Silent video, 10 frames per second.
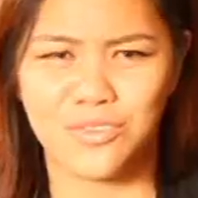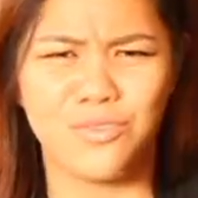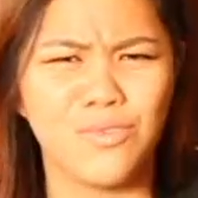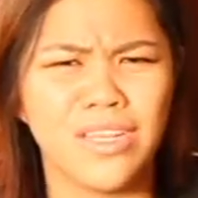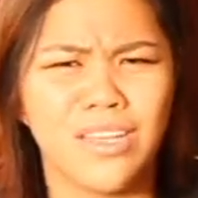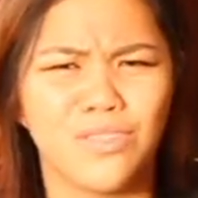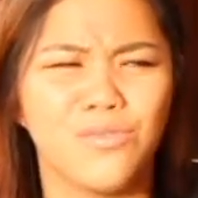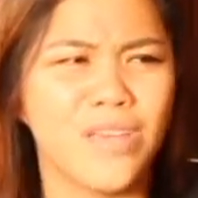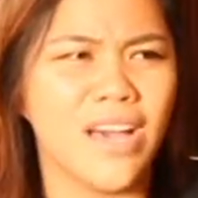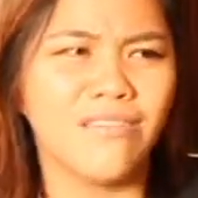Do we
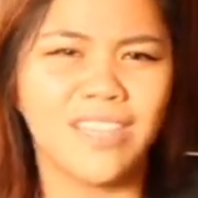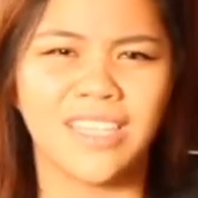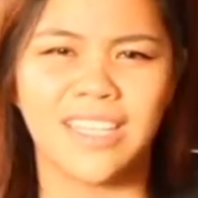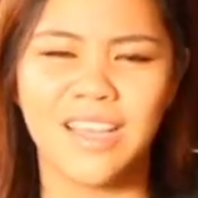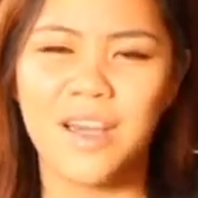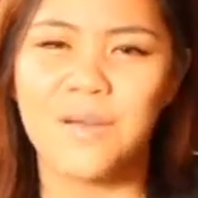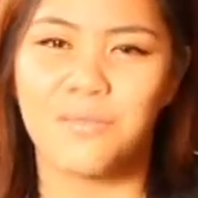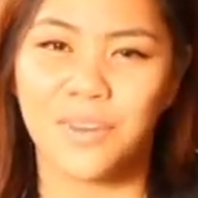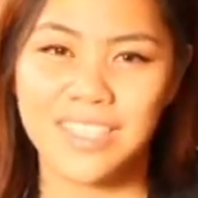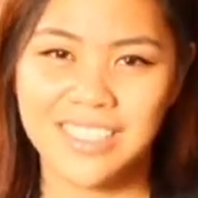have that
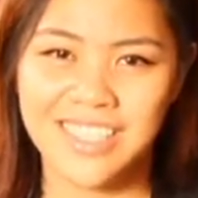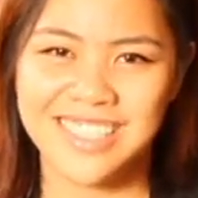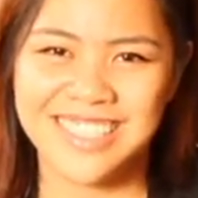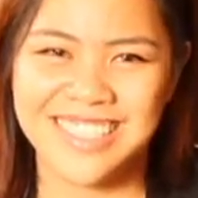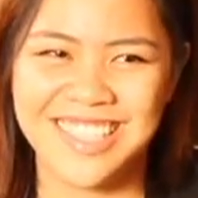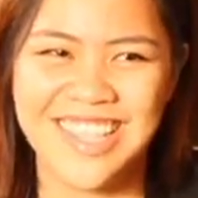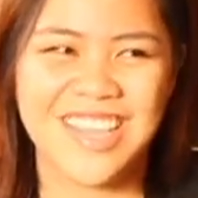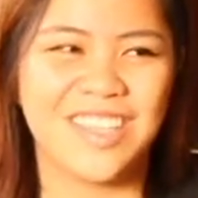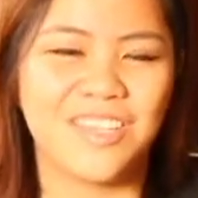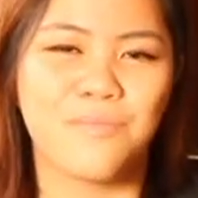process
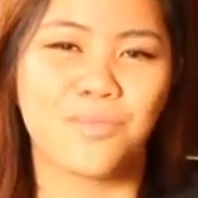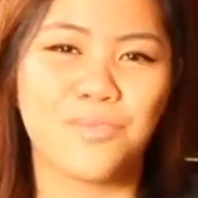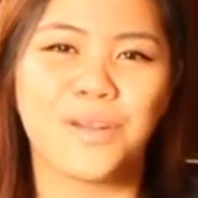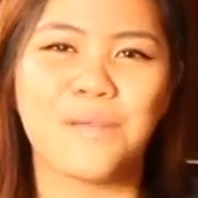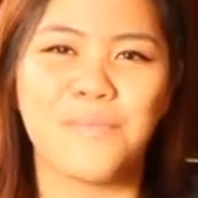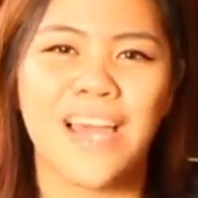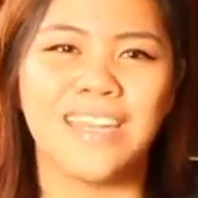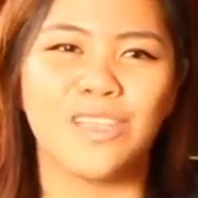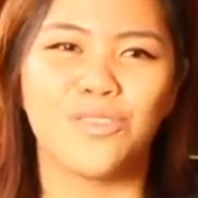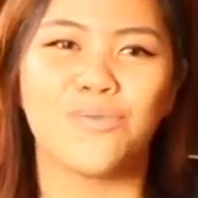in the program
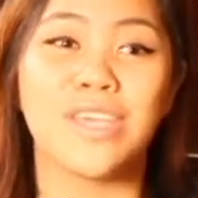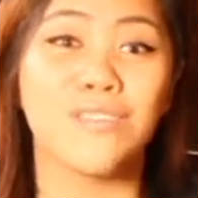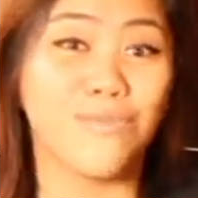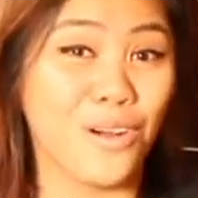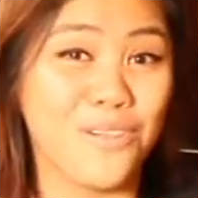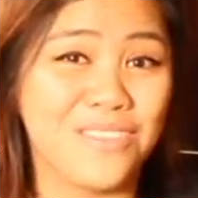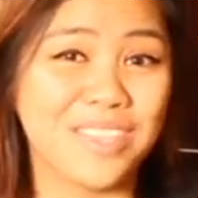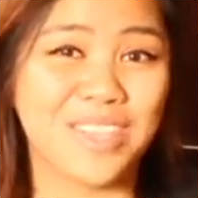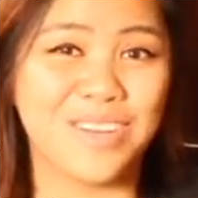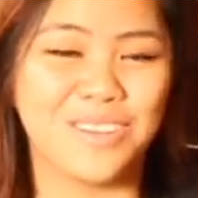planning? Do we involve the
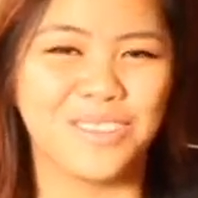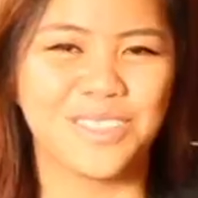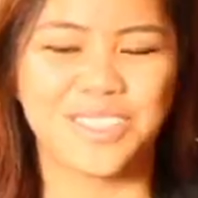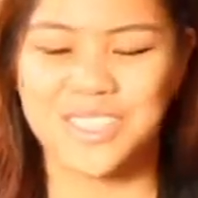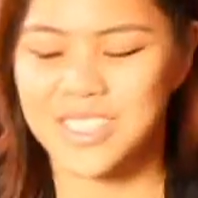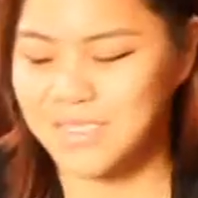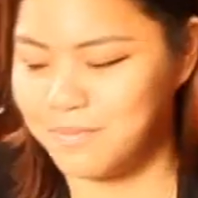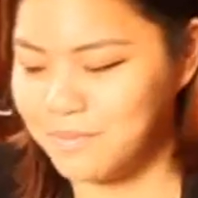stakeholders?